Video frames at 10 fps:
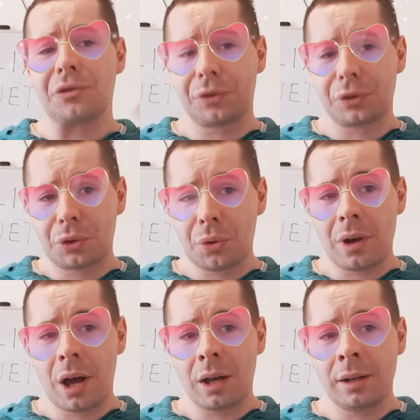for 2
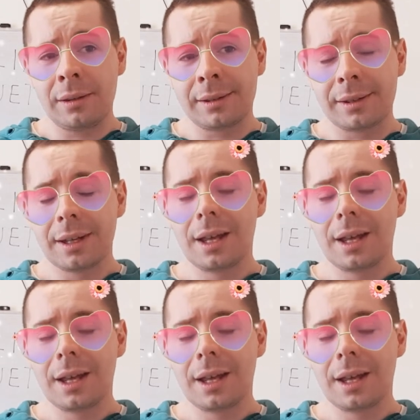nights?